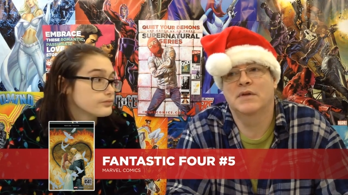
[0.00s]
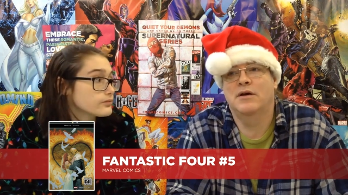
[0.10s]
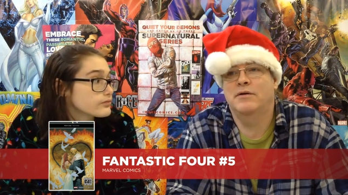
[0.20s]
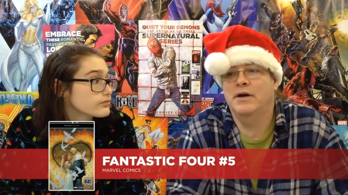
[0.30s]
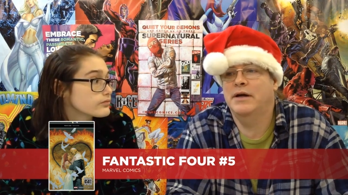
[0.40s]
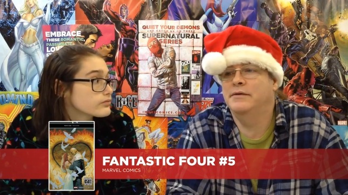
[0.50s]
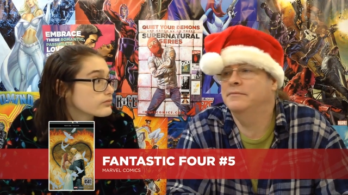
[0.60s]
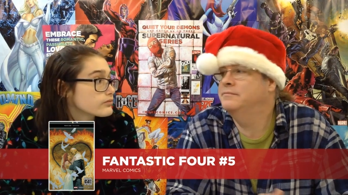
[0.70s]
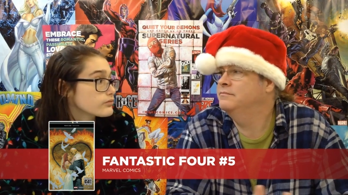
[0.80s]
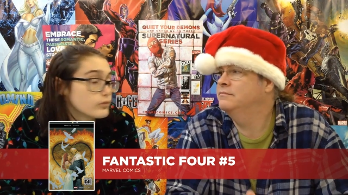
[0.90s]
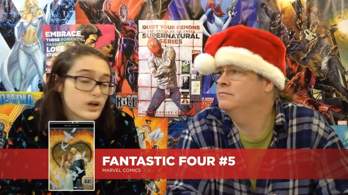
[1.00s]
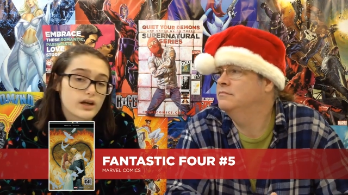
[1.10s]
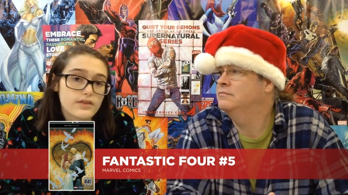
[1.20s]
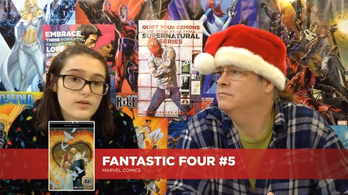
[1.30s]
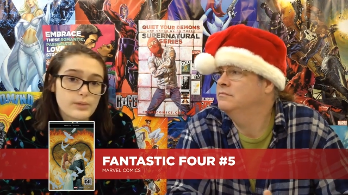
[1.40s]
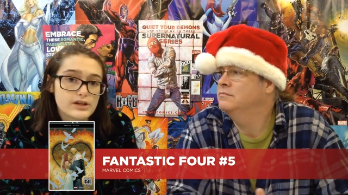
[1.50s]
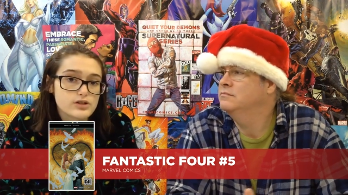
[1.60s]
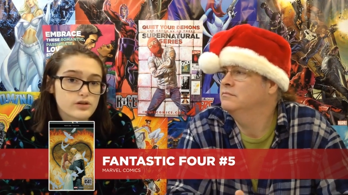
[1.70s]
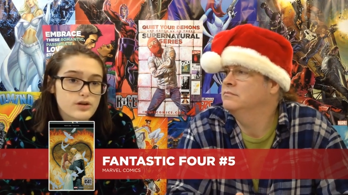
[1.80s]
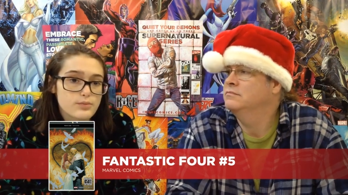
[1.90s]
Speaker 1: All right we had the
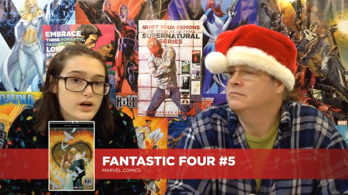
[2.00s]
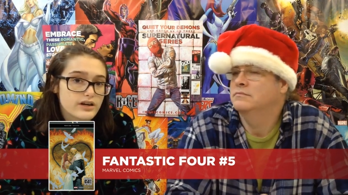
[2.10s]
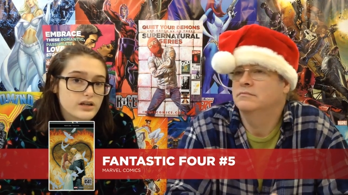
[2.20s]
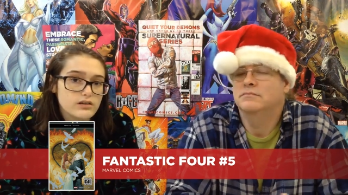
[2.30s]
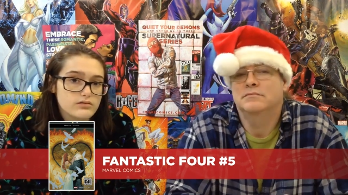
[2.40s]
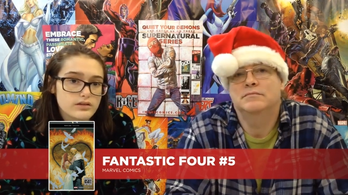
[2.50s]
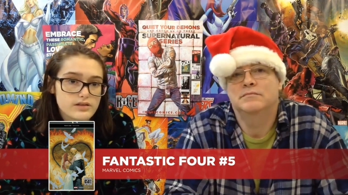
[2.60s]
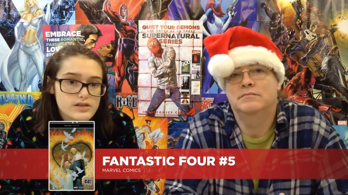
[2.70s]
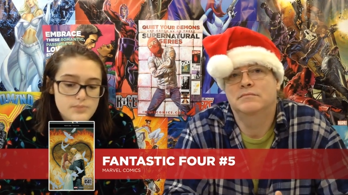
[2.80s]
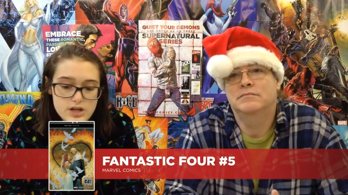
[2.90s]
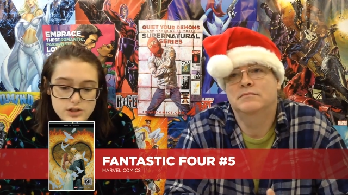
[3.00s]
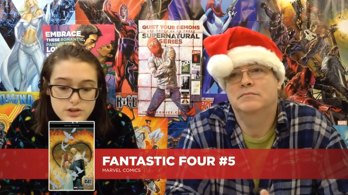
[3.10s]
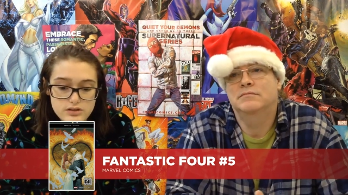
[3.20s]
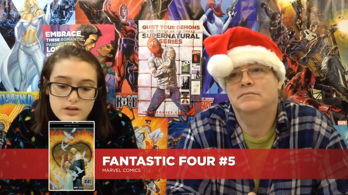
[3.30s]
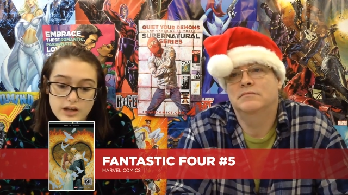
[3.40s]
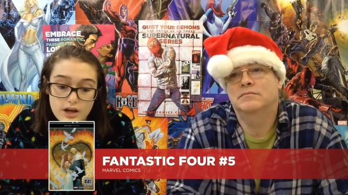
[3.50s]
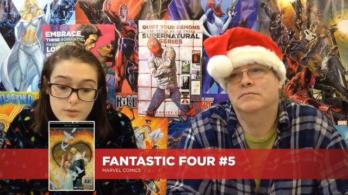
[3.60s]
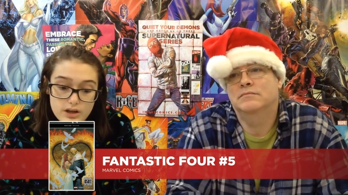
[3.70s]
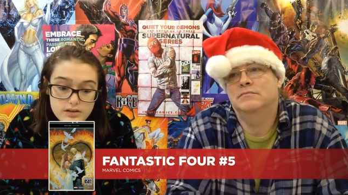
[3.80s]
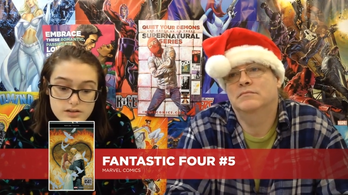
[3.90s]
bachelorette party in the special, and now
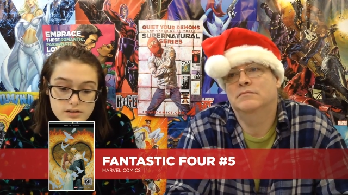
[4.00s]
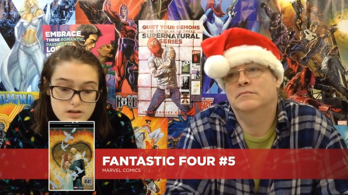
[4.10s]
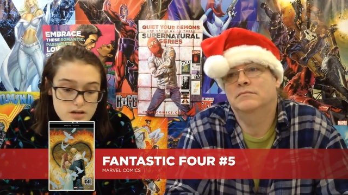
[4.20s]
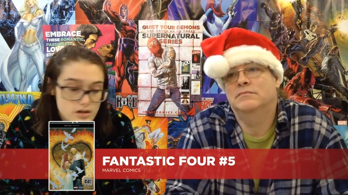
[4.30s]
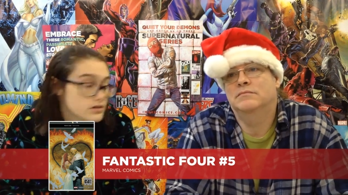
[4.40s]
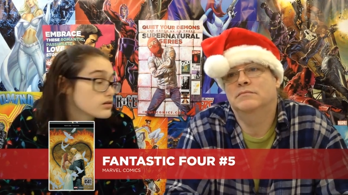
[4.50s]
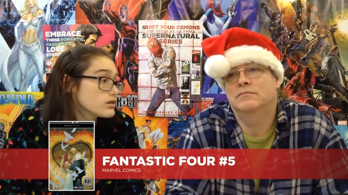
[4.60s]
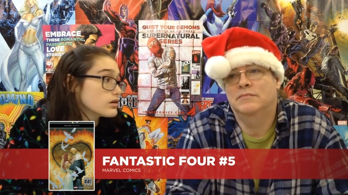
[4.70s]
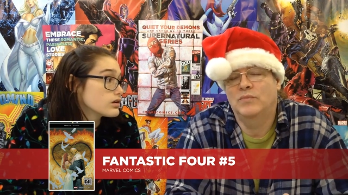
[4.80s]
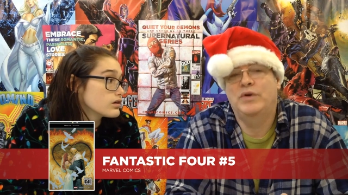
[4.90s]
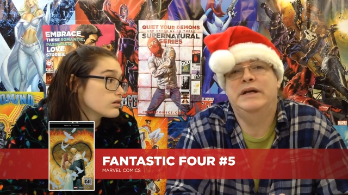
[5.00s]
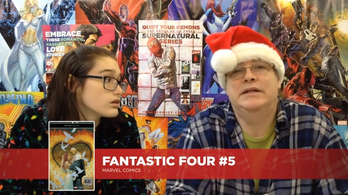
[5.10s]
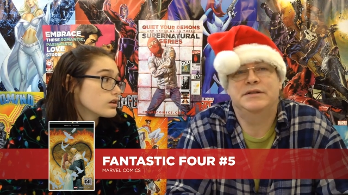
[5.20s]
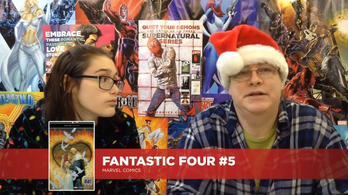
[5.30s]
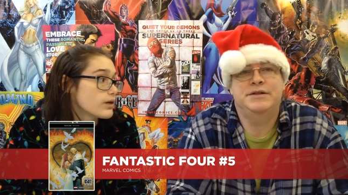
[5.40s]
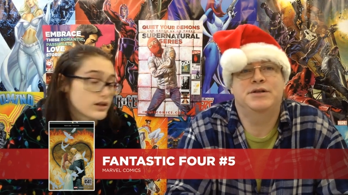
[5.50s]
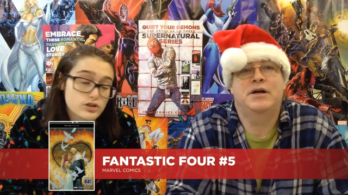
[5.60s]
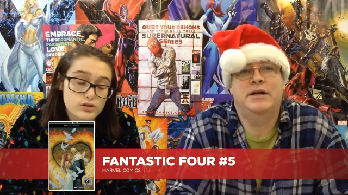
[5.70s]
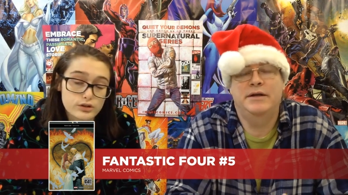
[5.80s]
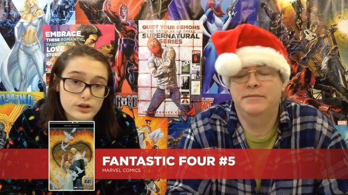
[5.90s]
we get to see.
Speaker 2: We get to see
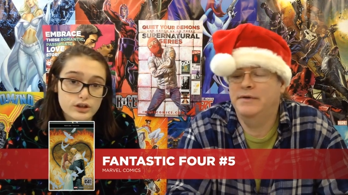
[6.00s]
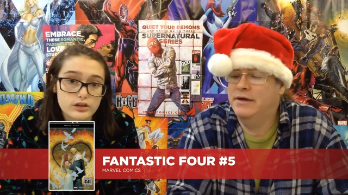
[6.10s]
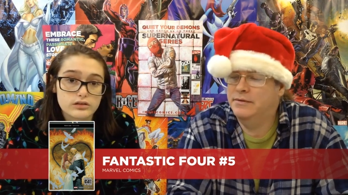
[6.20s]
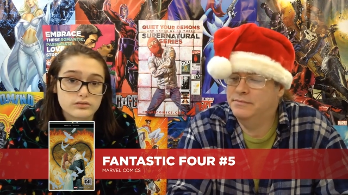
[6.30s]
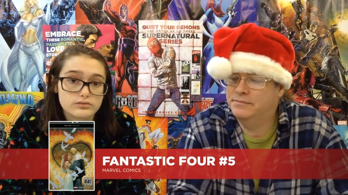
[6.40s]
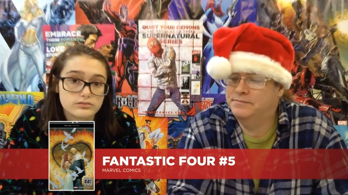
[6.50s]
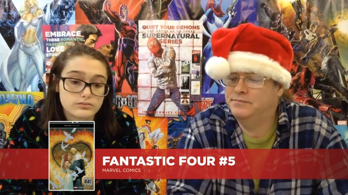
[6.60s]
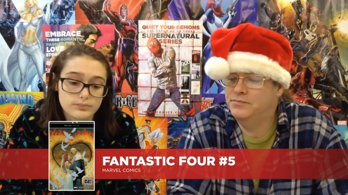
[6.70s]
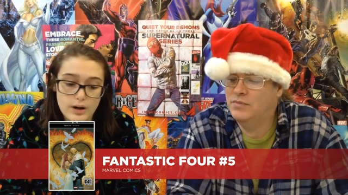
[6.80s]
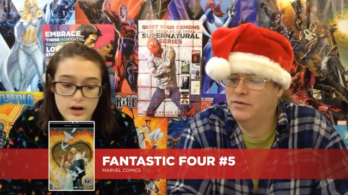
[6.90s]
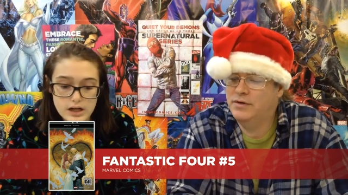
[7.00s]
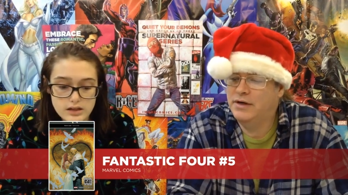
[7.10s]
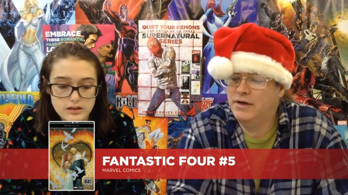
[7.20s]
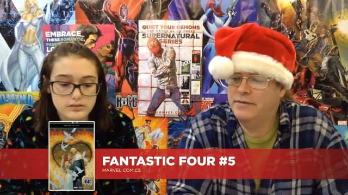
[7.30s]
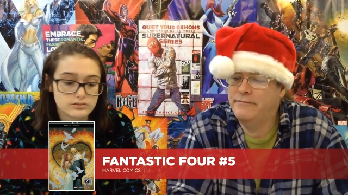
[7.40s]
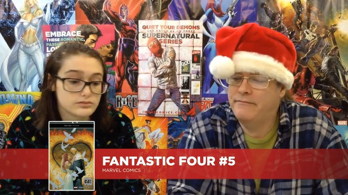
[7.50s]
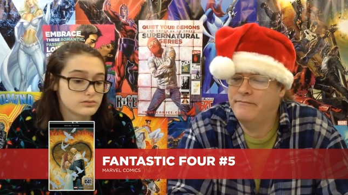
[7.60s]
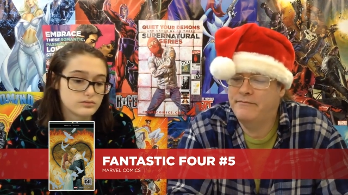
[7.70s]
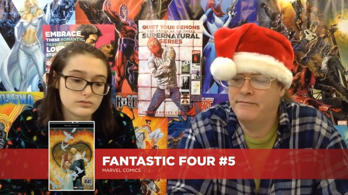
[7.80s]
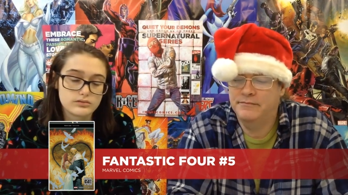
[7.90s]
Johnny. Yep. Party. Okay.
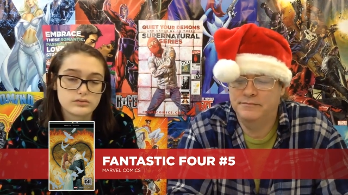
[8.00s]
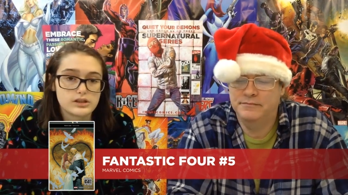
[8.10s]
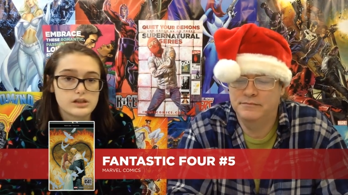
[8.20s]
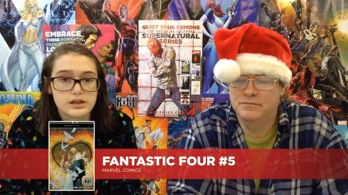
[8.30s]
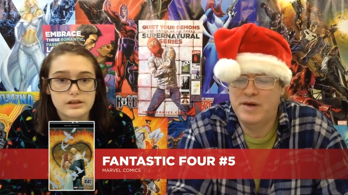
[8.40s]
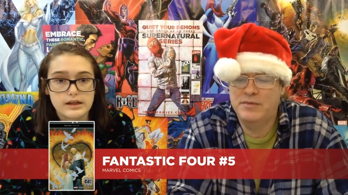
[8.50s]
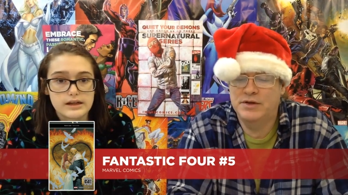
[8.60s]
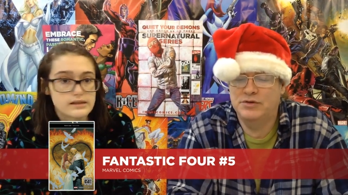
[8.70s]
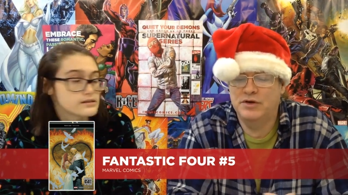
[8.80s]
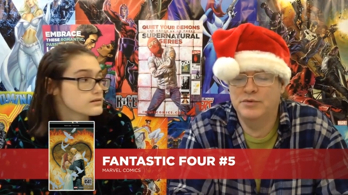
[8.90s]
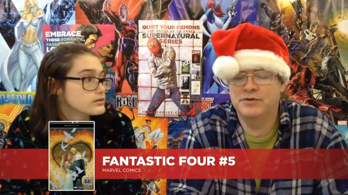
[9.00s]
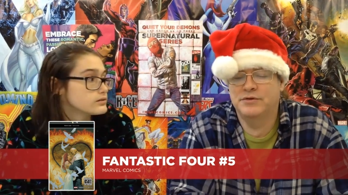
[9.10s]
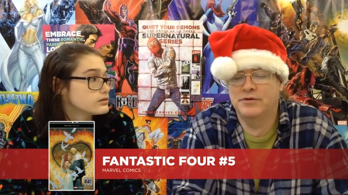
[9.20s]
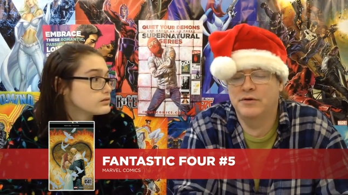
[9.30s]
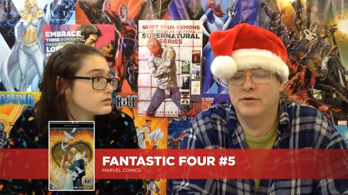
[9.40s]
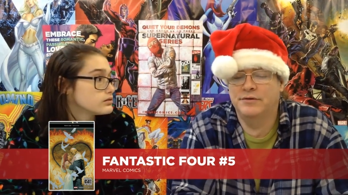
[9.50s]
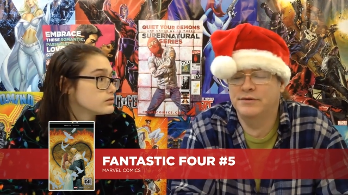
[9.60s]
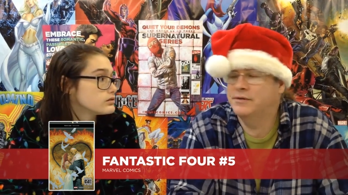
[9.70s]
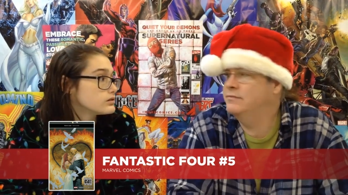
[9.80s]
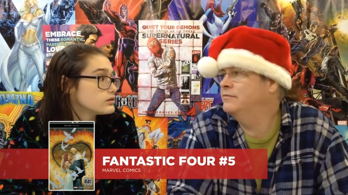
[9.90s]
Maybe nice. the strippers are
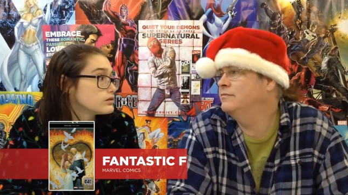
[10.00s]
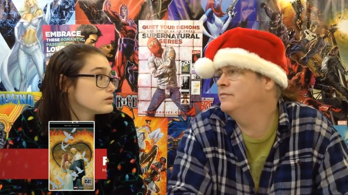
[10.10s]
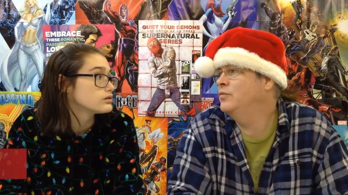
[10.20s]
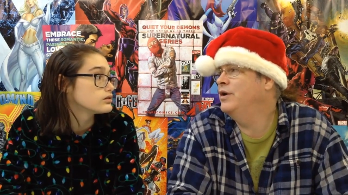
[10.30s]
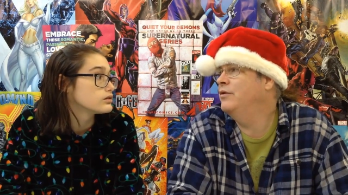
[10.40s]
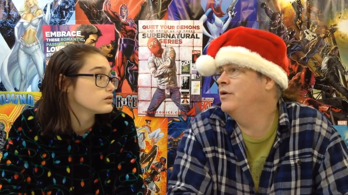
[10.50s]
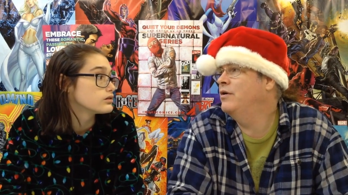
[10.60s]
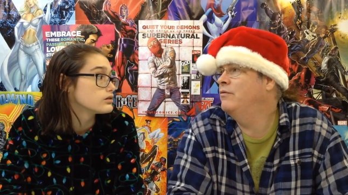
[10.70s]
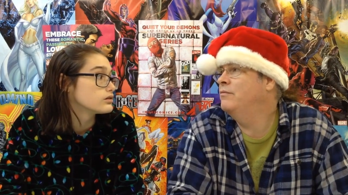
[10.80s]
Skrulls. We don't